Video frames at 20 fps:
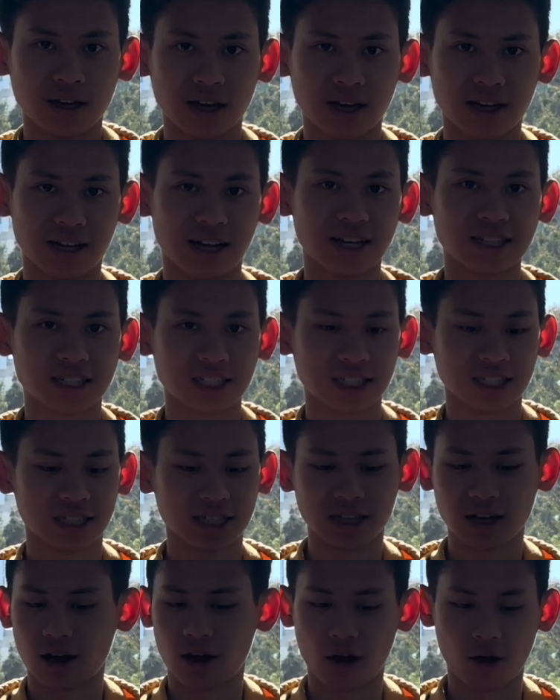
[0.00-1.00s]
And that's
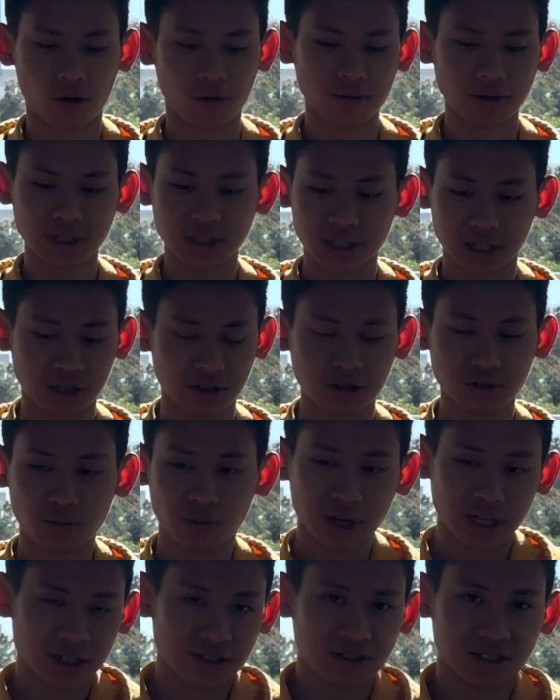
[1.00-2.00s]
always a good
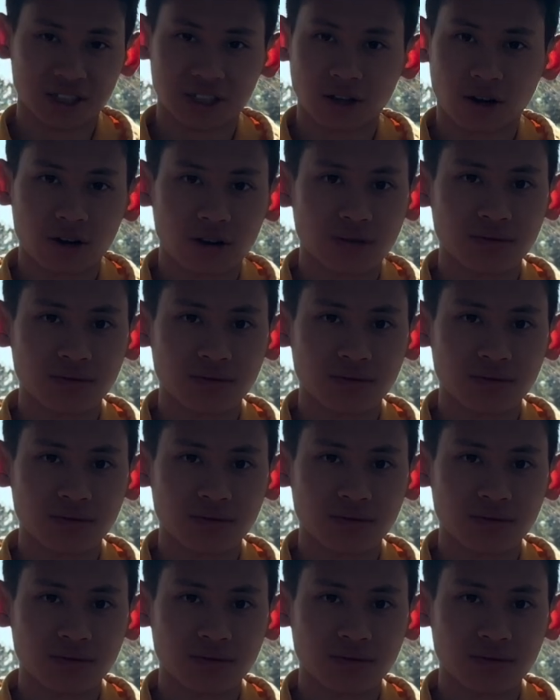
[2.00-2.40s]
way to start